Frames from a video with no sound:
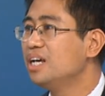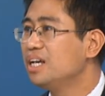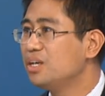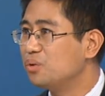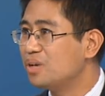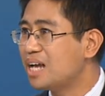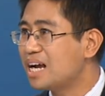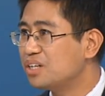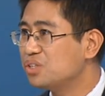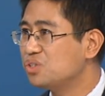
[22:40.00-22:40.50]

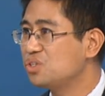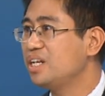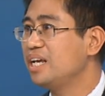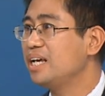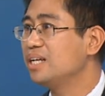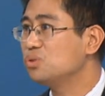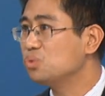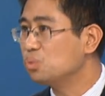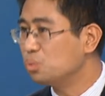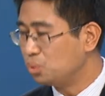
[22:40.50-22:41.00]
United
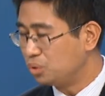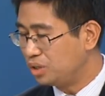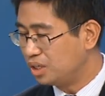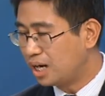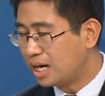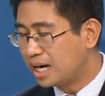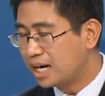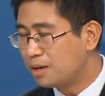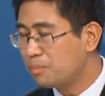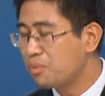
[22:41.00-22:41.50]
States would
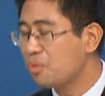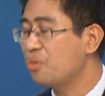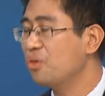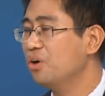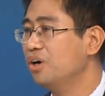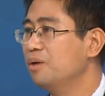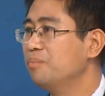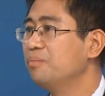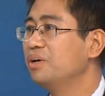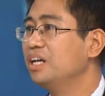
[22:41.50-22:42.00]
help
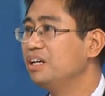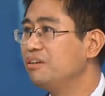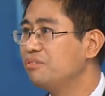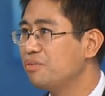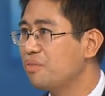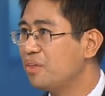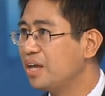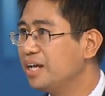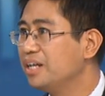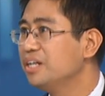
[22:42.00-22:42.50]
them if
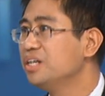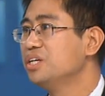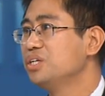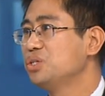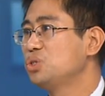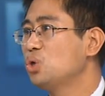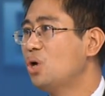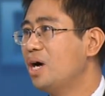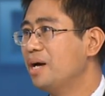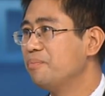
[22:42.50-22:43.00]
they. Excuse
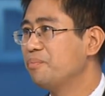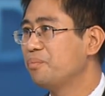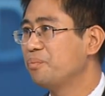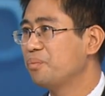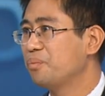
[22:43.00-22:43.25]
me, arms